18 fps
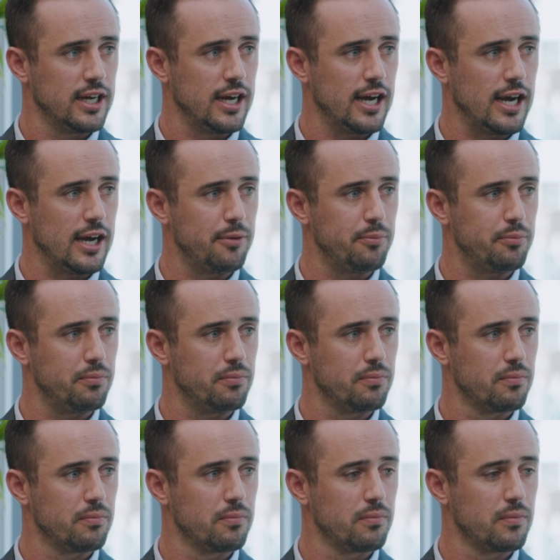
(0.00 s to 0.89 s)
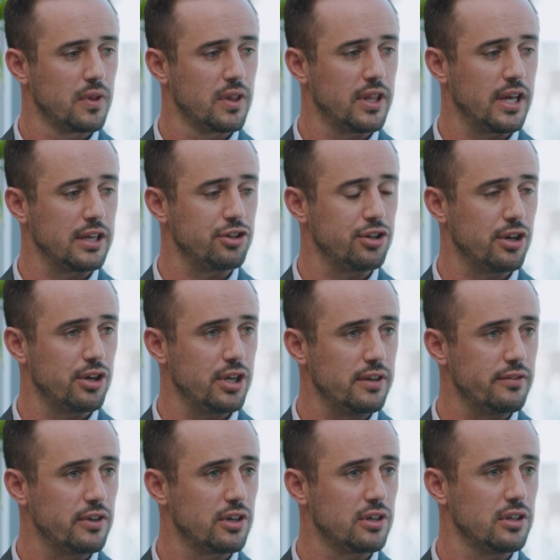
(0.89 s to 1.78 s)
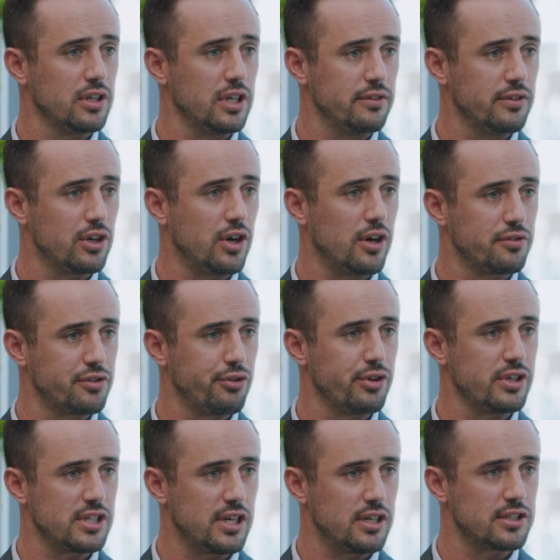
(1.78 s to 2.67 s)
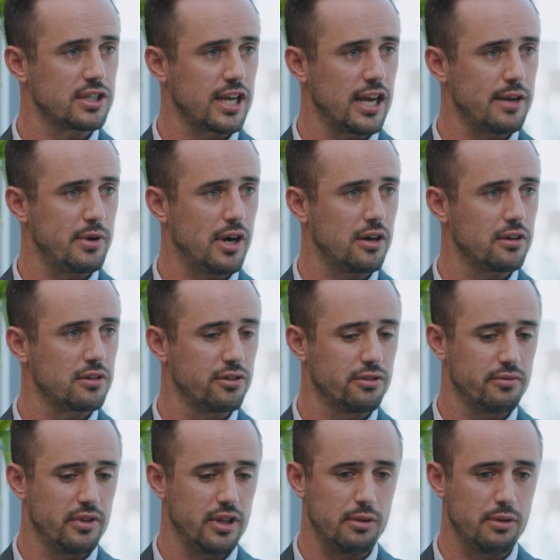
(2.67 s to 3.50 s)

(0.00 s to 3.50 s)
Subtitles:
that even after results came out,